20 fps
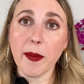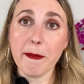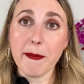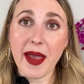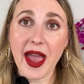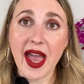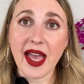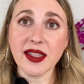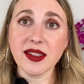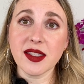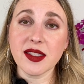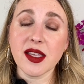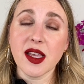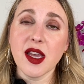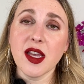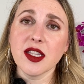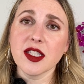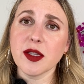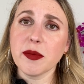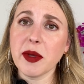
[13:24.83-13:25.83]
mattes
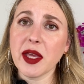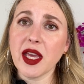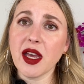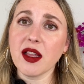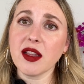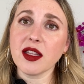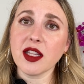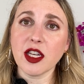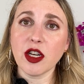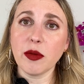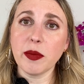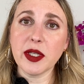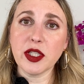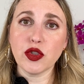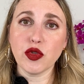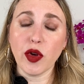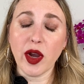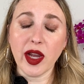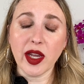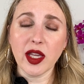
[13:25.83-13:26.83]
to be a little bit
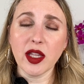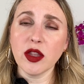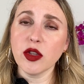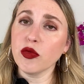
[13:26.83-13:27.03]
drying.